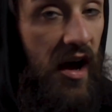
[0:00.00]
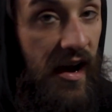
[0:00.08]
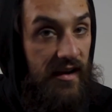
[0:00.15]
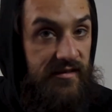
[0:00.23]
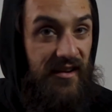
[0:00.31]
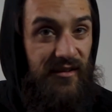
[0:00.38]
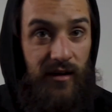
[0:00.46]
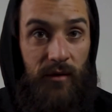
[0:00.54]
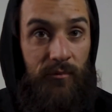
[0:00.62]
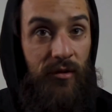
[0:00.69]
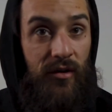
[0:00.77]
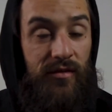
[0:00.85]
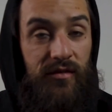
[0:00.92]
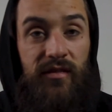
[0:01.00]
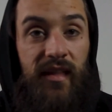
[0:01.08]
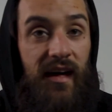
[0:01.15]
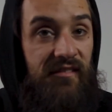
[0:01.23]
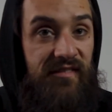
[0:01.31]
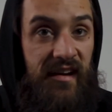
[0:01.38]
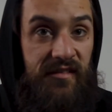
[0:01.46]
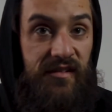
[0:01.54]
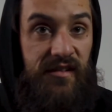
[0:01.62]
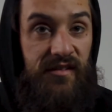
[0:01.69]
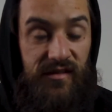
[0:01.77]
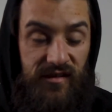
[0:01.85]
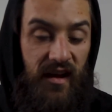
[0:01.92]
I don't. I'm not that fancy
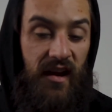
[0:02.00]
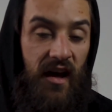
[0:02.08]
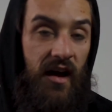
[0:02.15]
just yet.